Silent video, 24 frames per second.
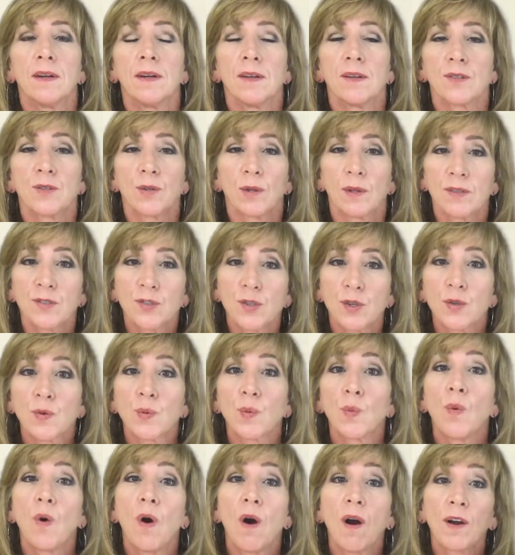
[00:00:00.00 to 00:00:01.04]
So let's just
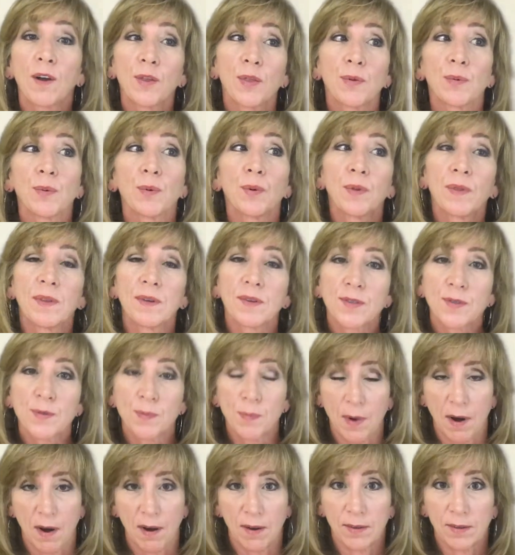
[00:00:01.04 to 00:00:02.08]
walk through this
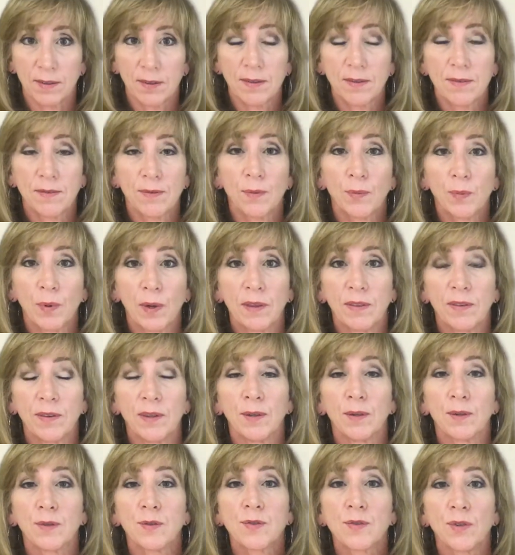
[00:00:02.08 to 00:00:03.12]
model with
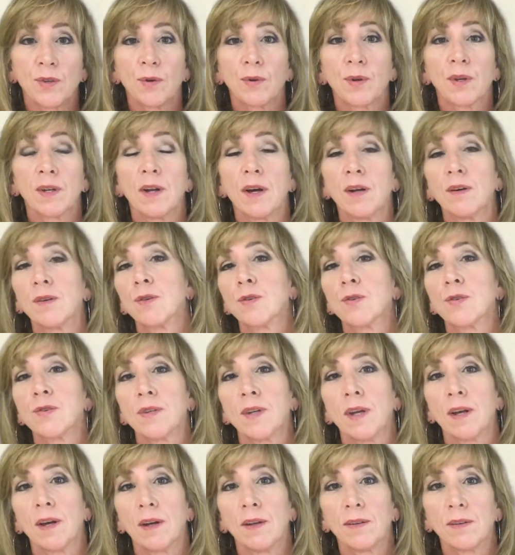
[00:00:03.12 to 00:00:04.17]
you so you can
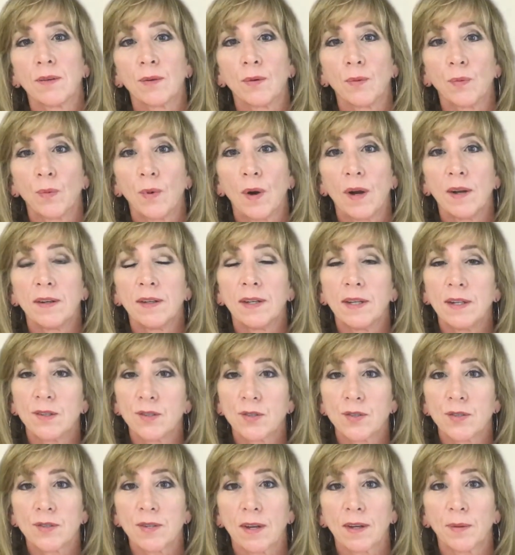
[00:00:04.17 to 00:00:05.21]
understand what
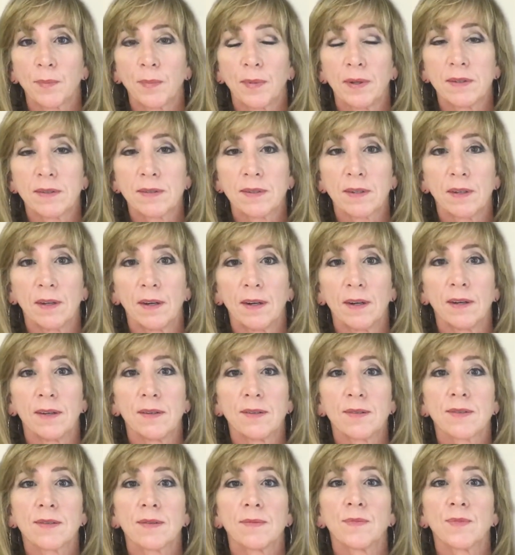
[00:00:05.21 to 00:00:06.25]
each segment
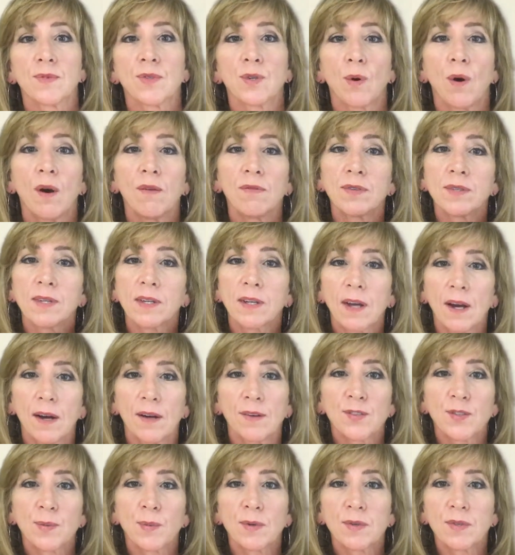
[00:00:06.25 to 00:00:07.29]
is. So obviously
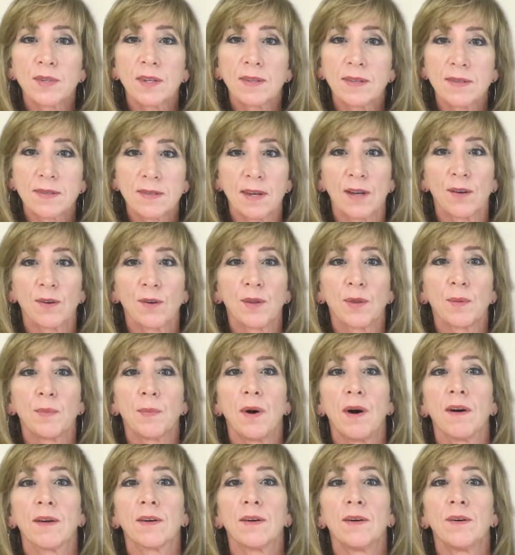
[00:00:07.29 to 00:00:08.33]
customers in the center of the
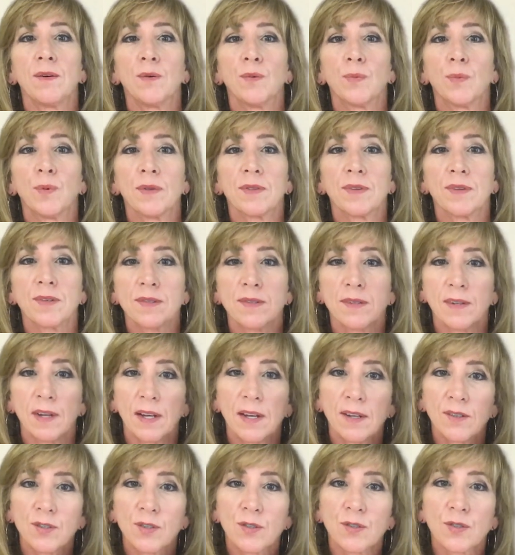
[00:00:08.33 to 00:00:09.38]
model with the
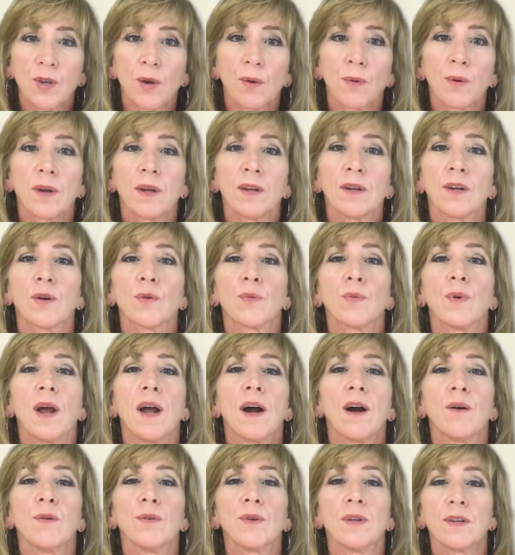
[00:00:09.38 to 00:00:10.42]
stages going
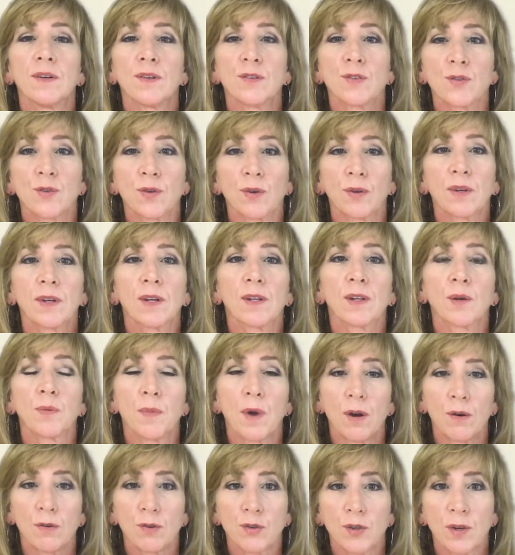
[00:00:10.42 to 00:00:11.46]
around in a circular
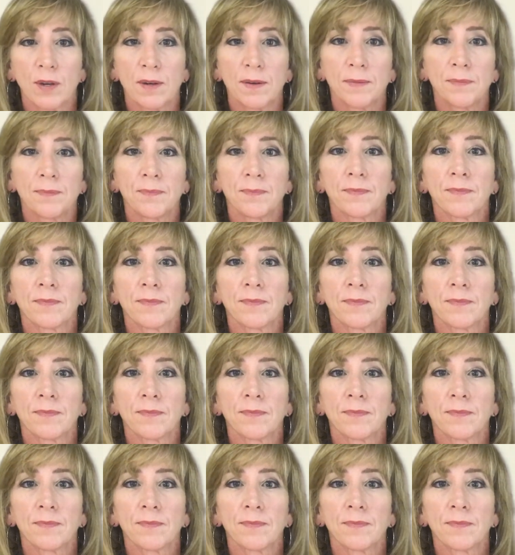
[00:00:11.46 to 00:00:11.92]
motion.